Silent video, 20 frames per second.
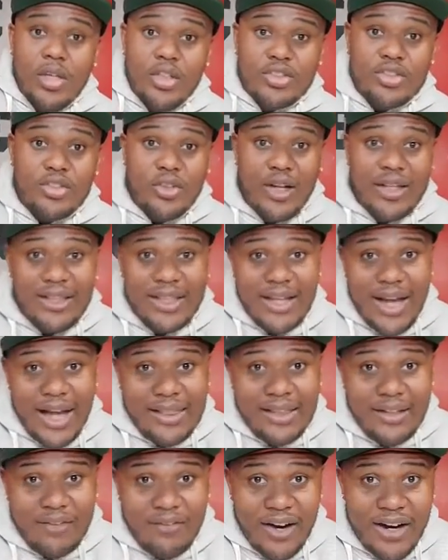So I
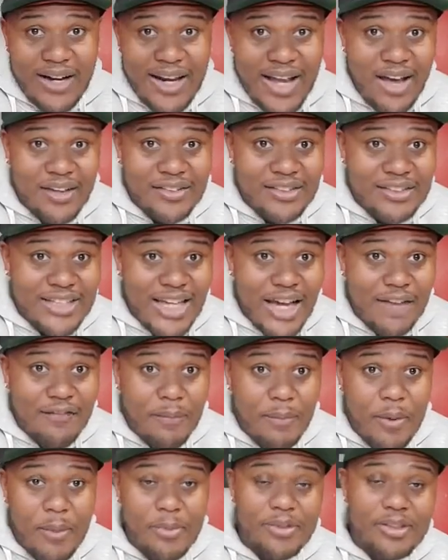think right now is the time
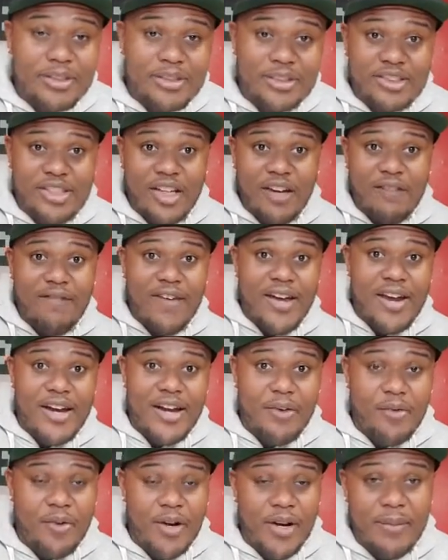for people just to start finding
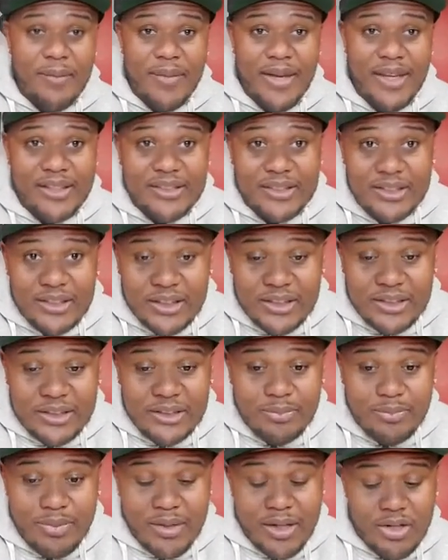their running mates,
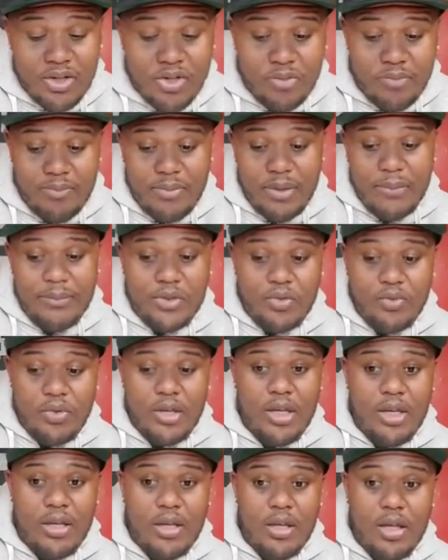because it's probably going to be
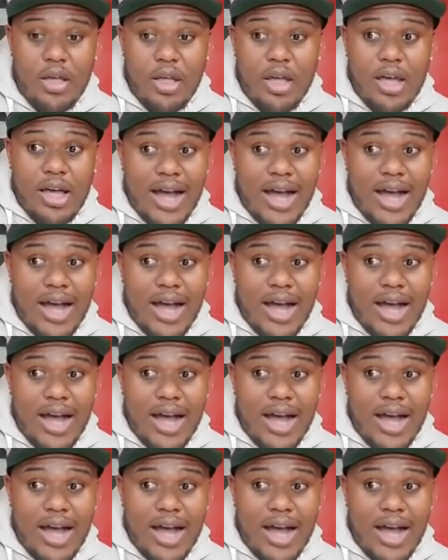between.